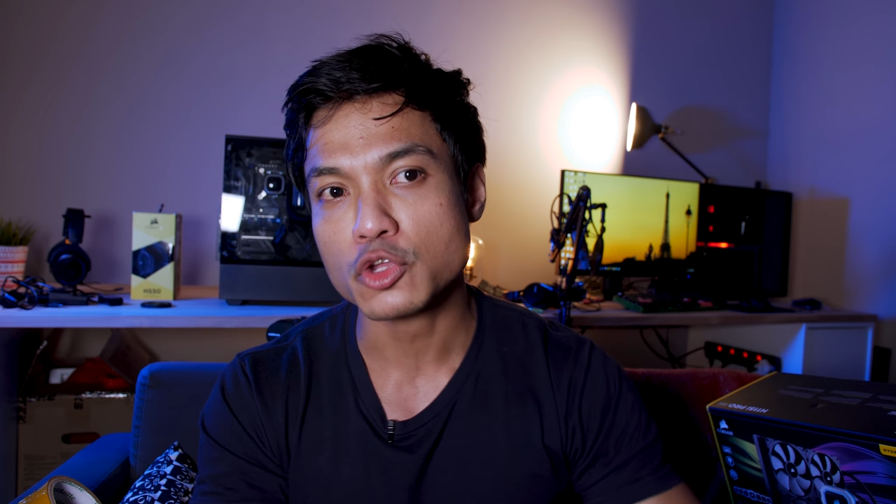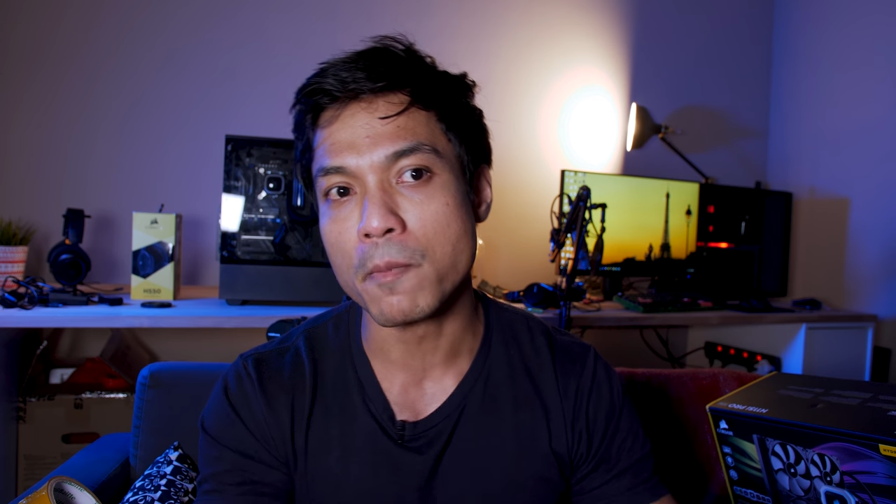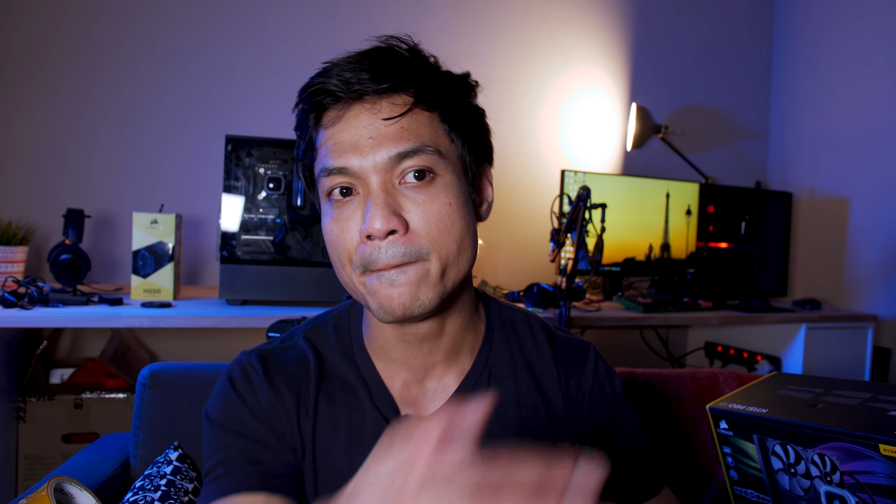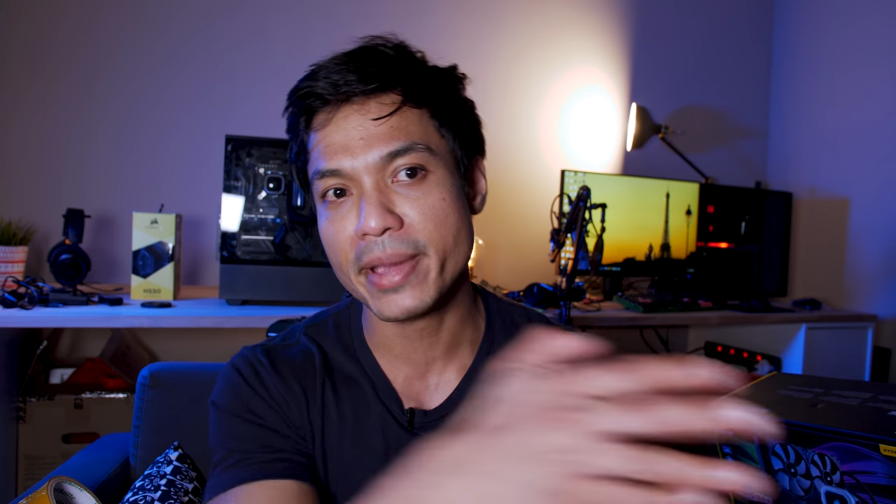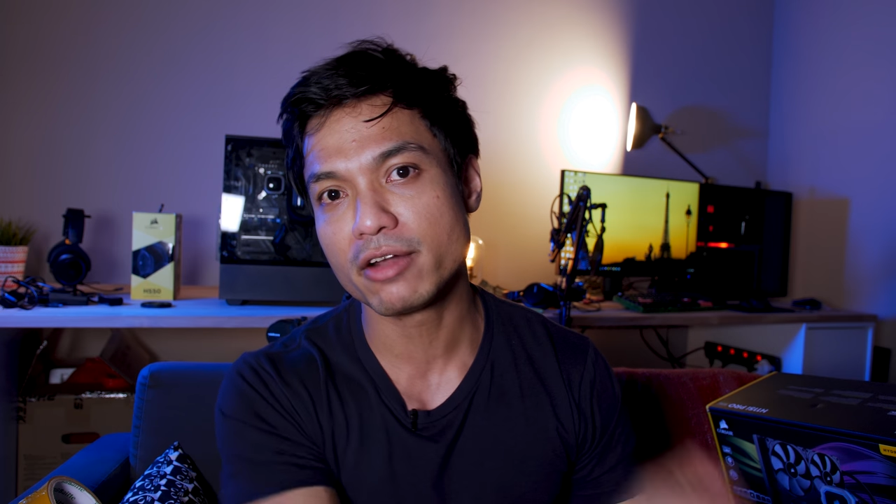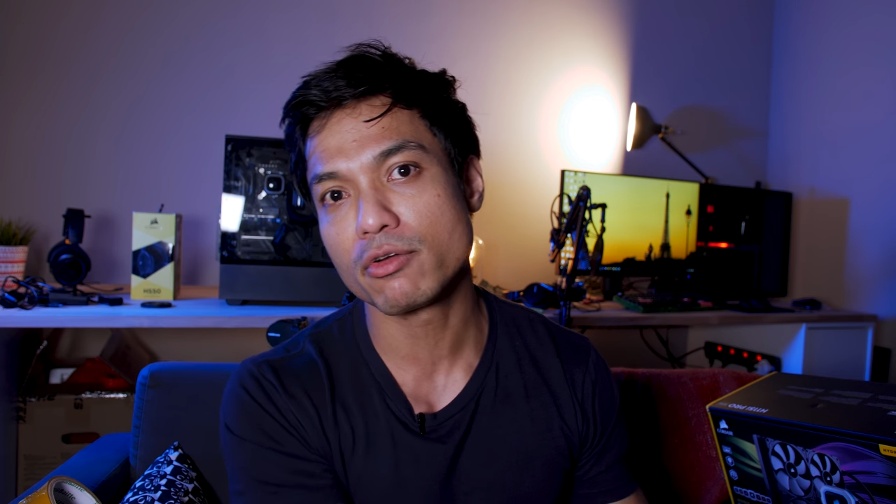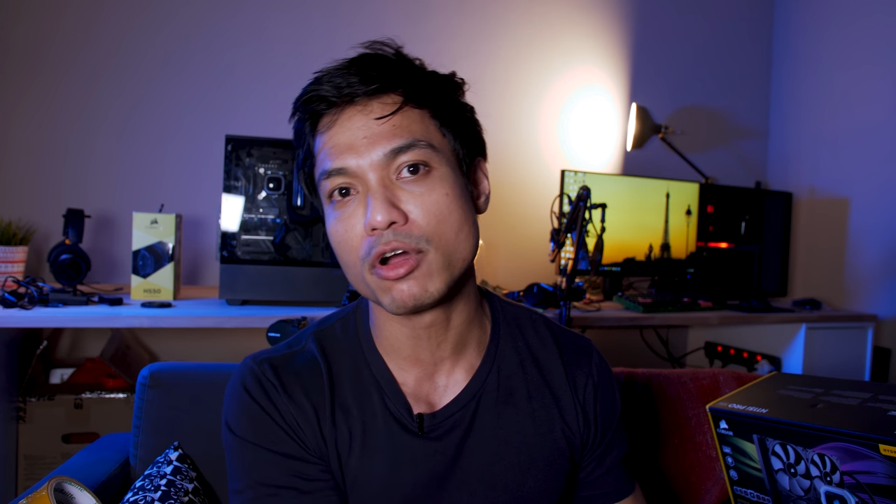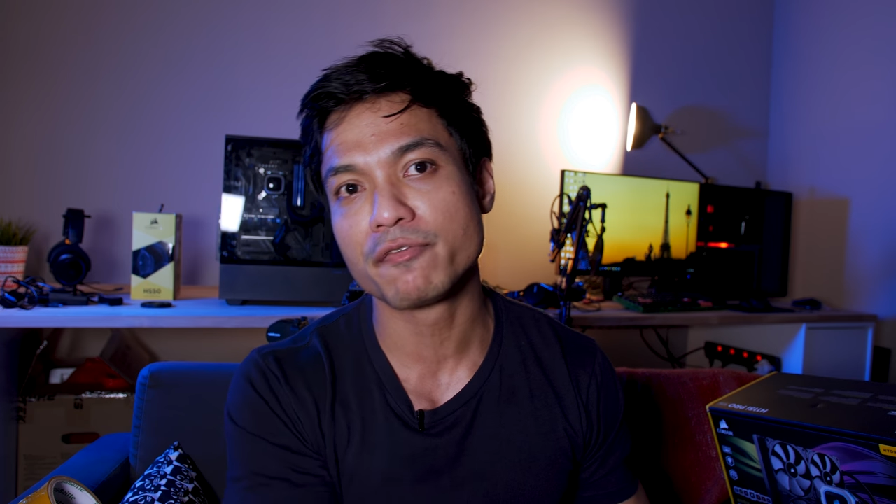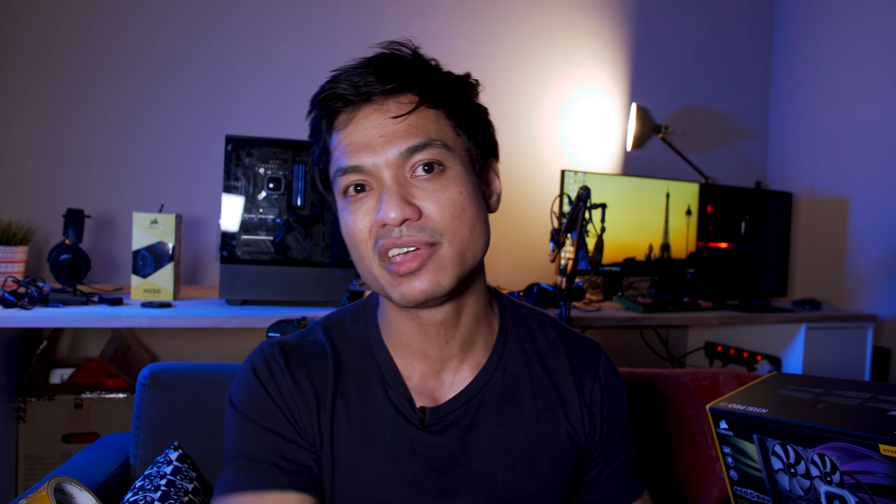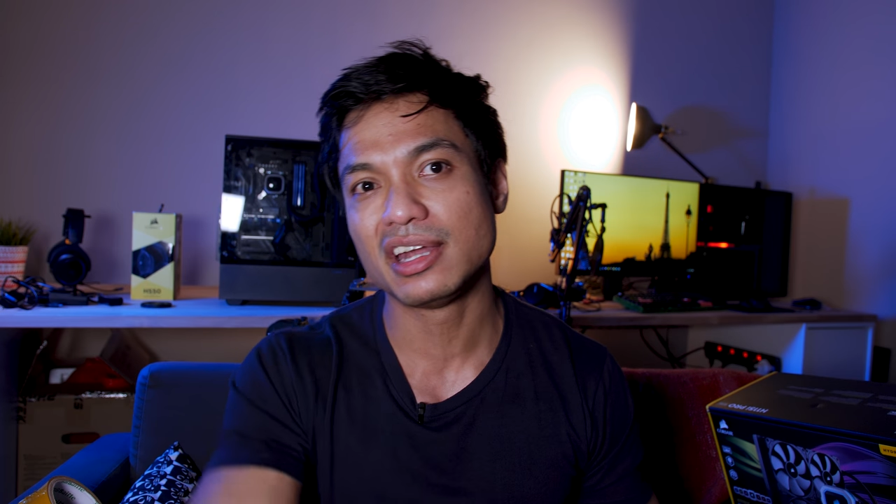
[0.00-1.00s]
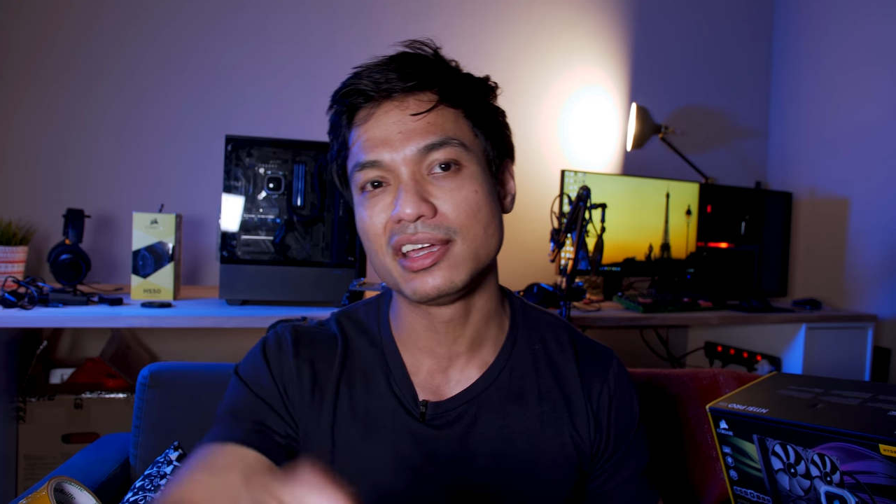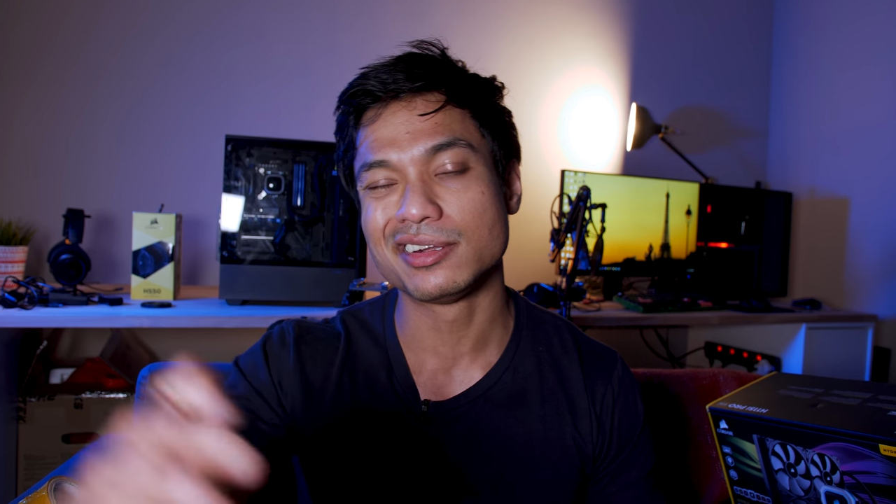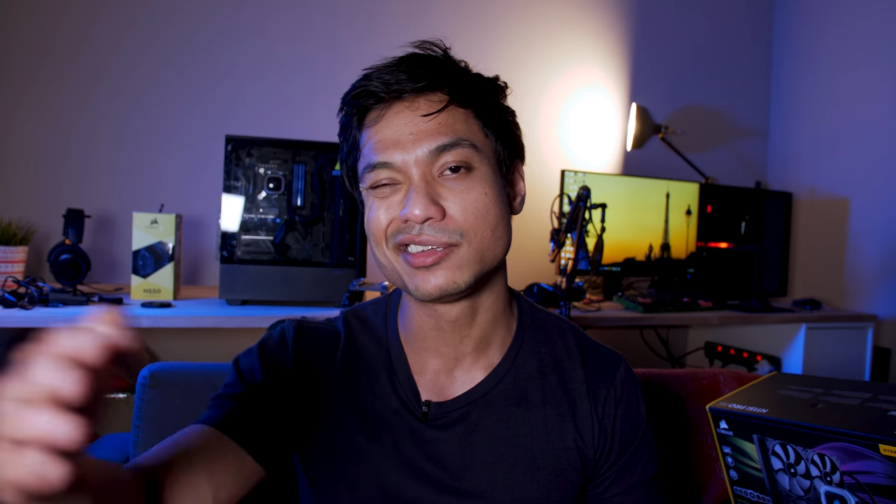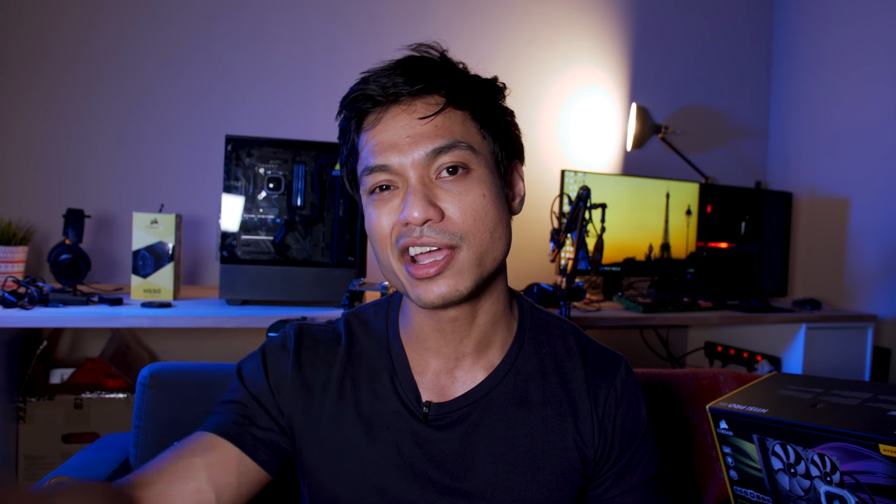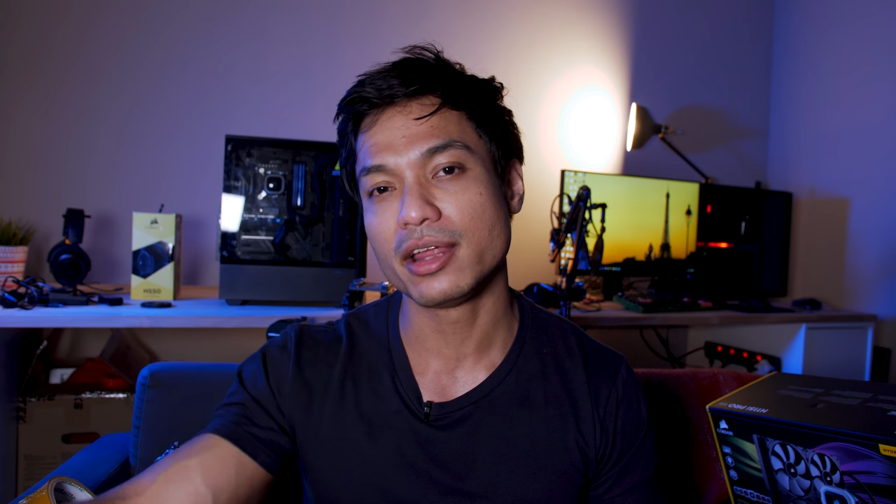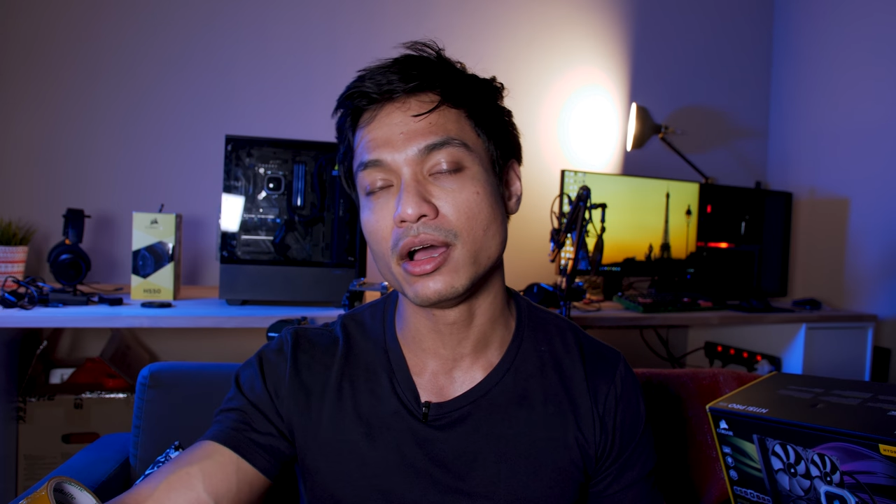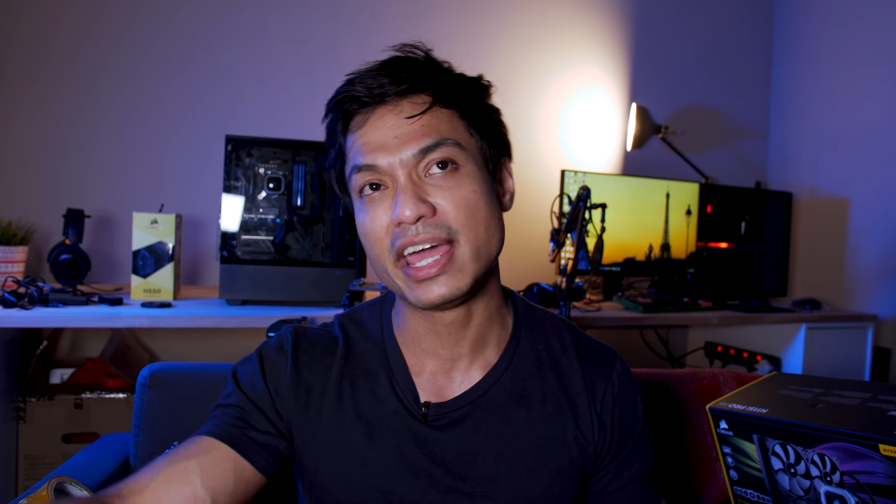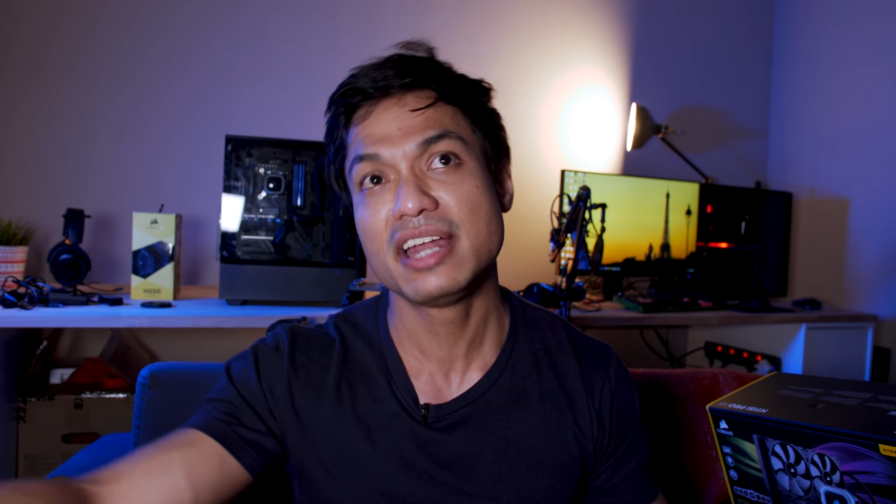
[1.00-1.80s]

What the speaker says: you're better off getting a